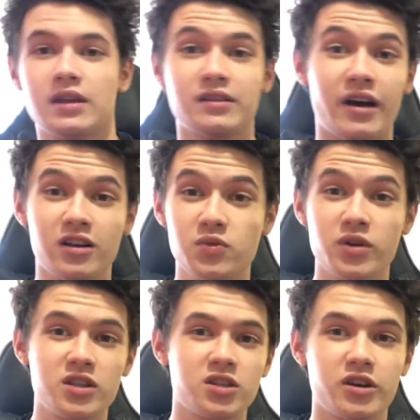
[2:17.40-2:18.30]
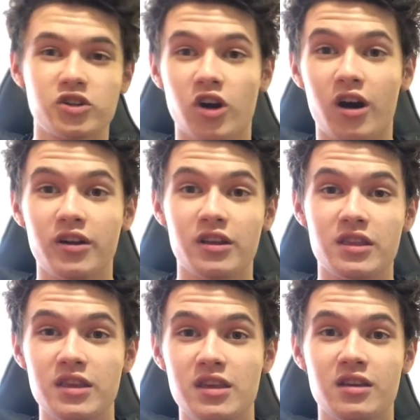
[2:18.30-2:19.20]
Now, I also wanna touch on
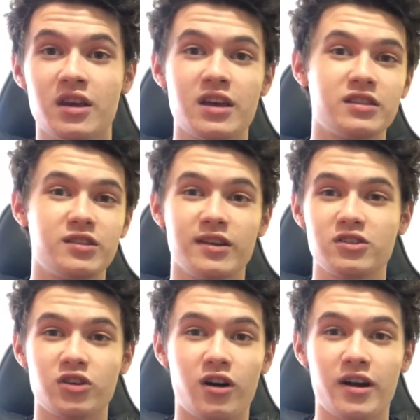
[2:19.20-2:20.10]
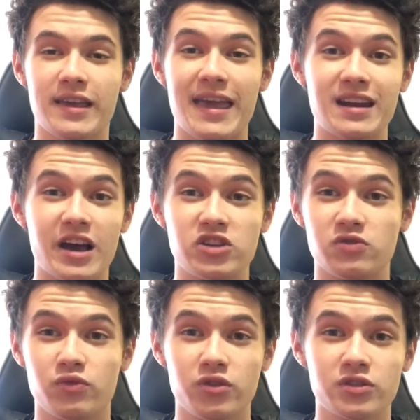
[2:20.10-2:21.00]
the TikTok and IG
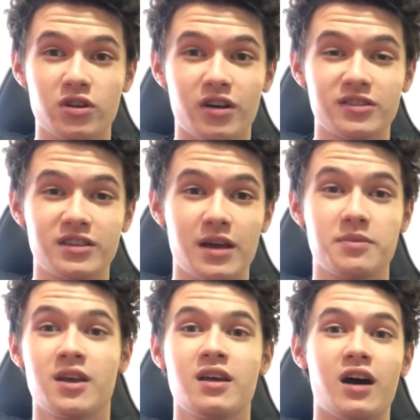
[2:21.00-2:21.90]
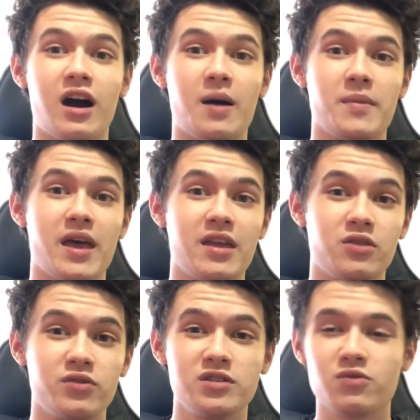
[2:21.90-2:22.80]
Reels concept. Um, and
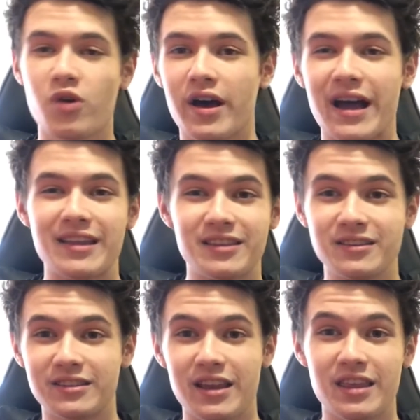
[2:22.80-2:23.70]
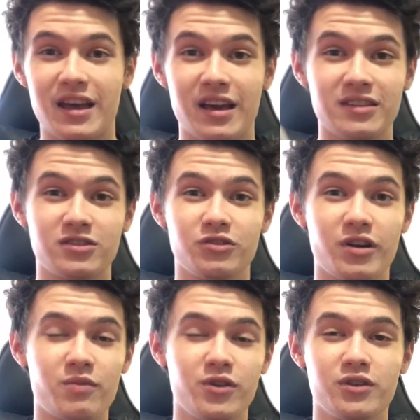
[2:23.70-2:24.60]
the reason why I did say that
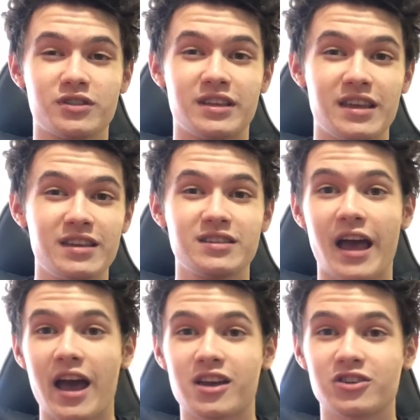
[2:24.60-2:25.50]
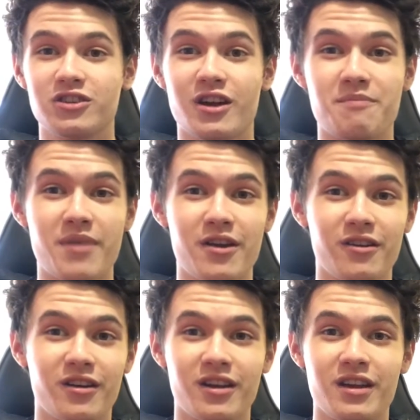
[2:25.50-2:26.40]
Instagram Reels is actually a better